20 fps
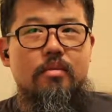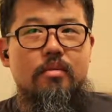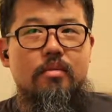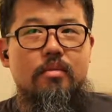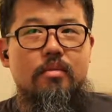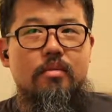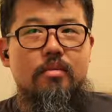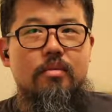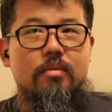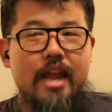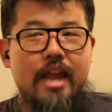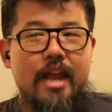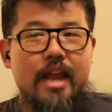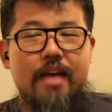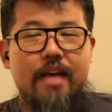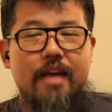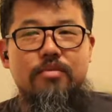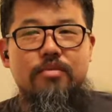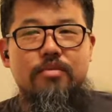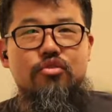I'd have
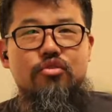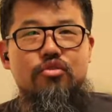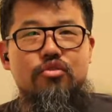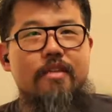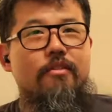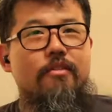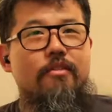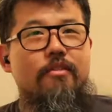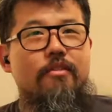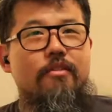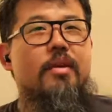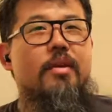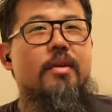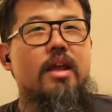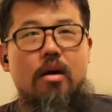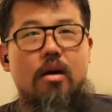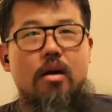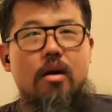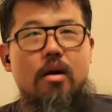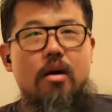to try very
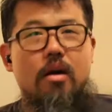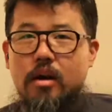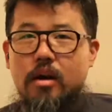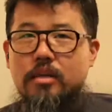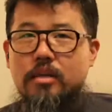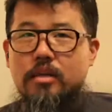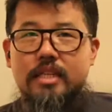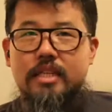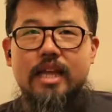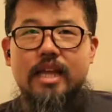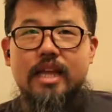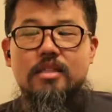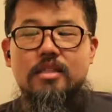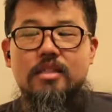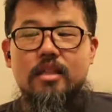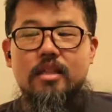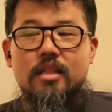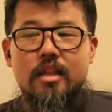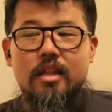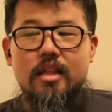hard to get to
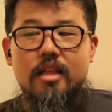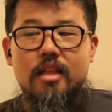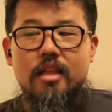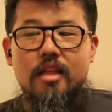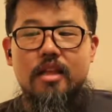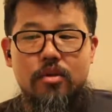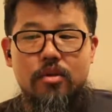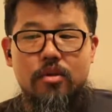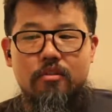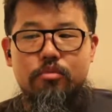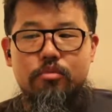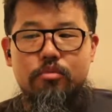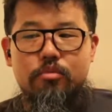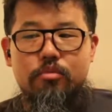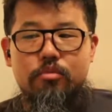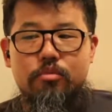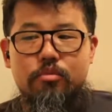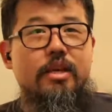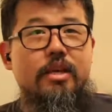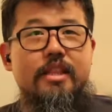the level of Brad
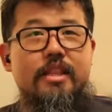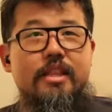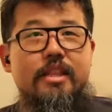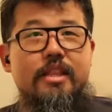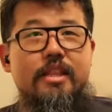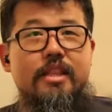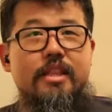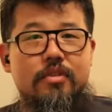Pitt in that movie.